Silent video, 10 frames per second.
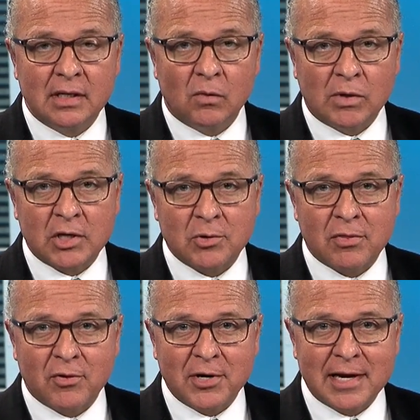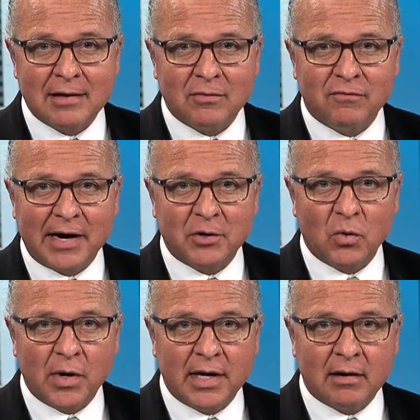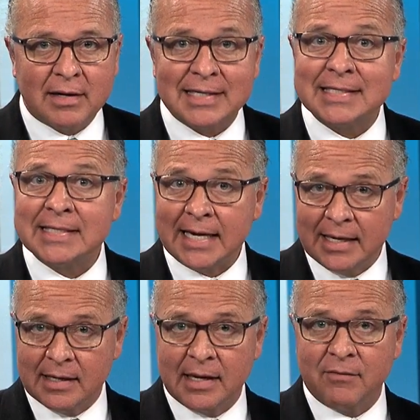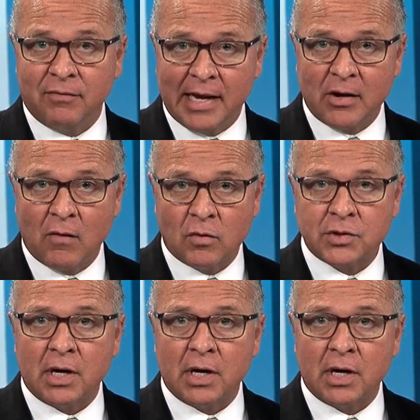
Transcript: 138th Fighter Wing on its second day of flyovers,